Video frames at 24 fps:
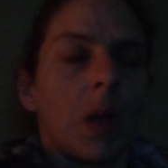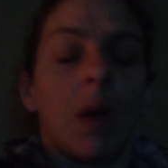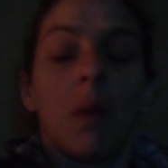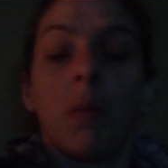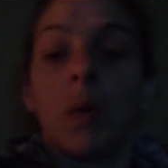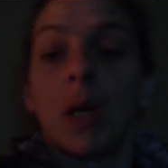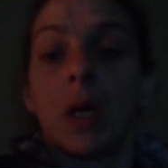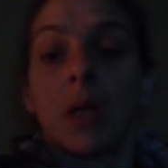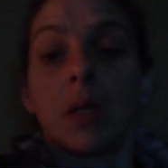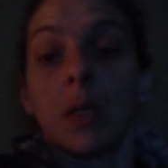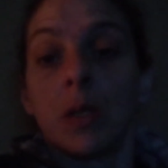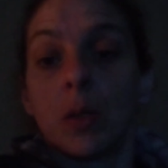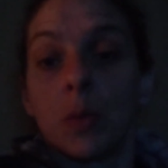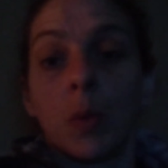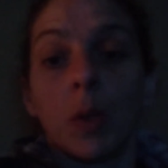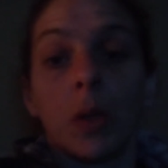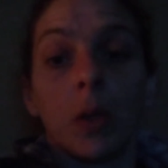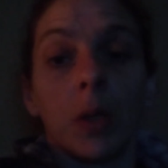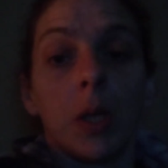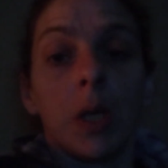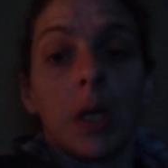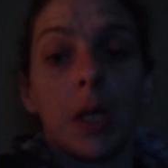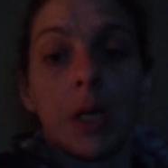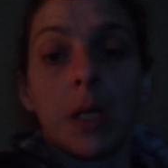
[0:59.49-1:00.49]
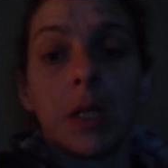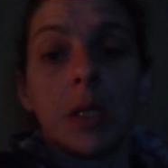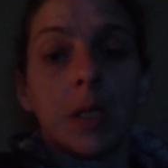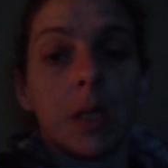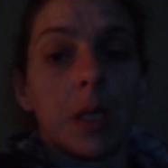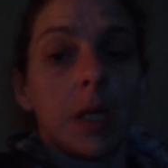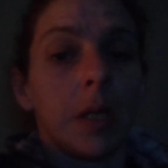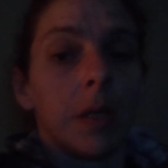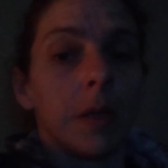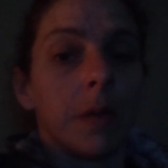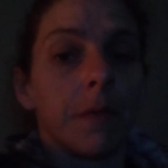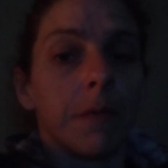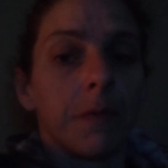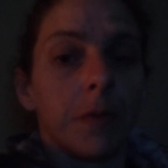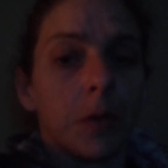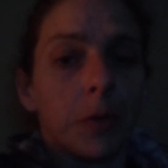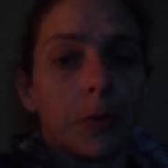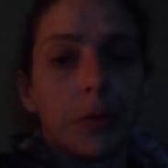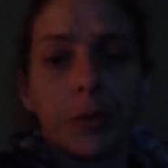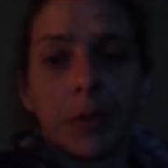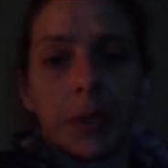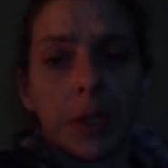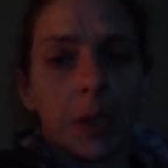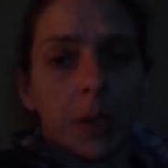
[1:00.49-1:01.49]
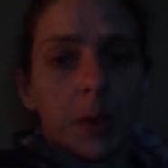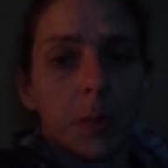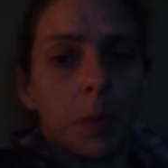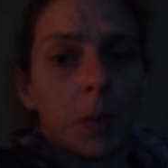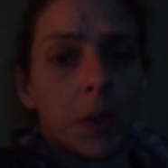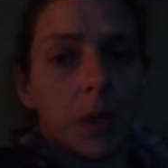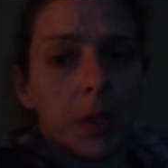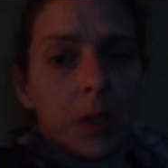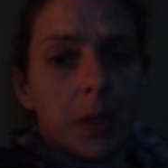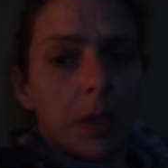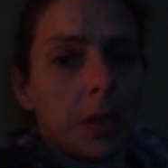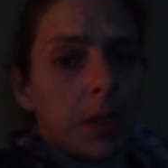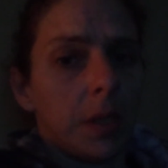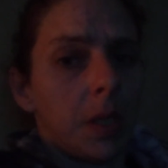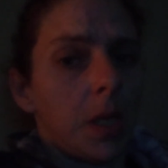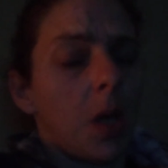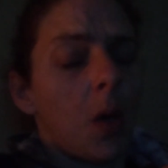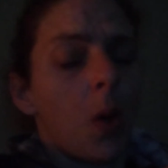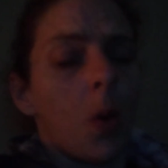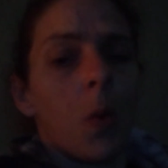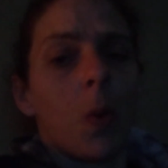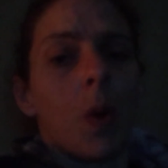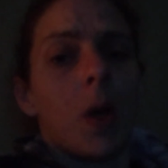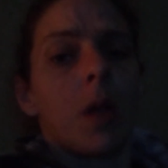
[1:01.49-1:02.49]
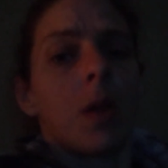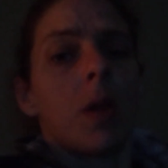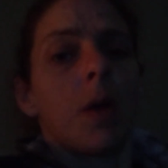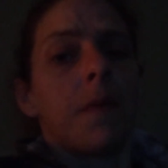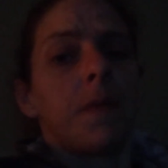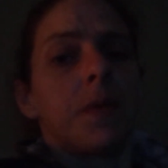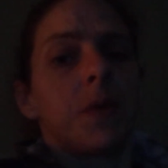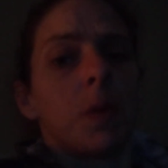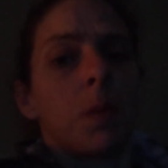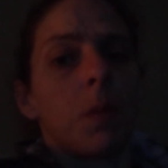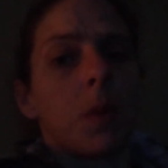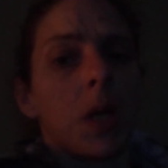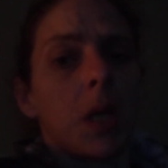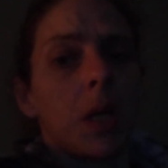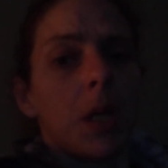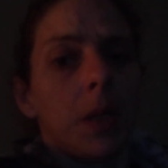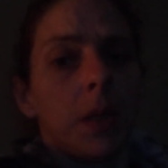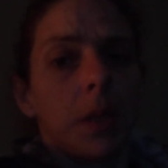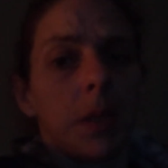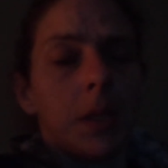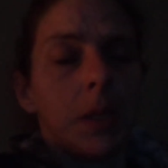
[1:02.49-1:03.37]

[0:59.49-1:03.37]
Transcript: because it's really easy in the first 6 months to say, oh, I love somebody.